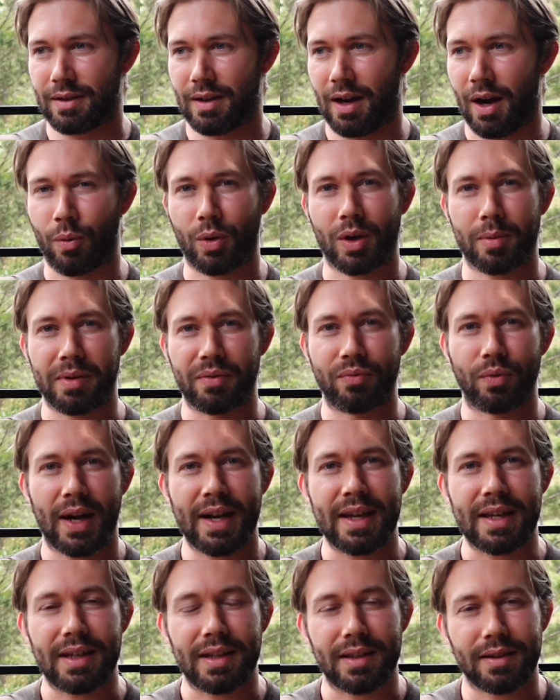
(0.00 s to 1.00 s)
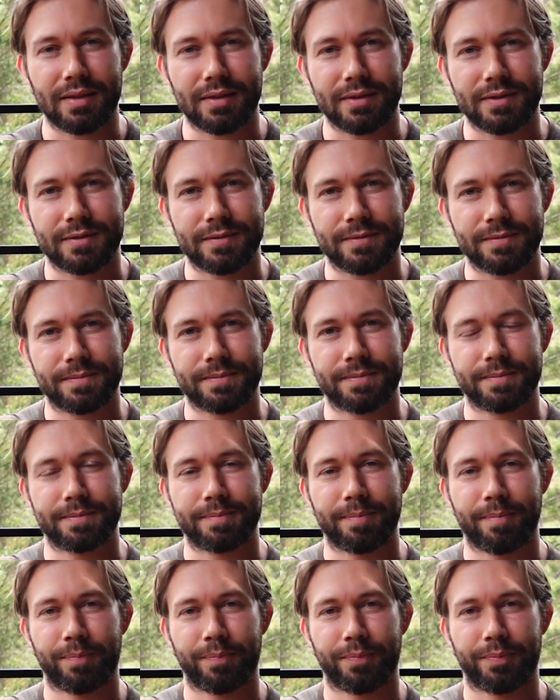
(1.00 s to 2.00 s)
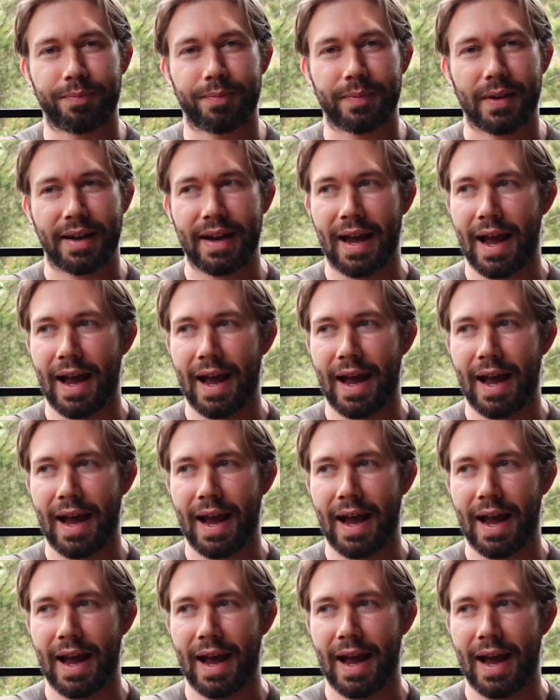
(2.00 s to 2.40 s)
I want to be ready. And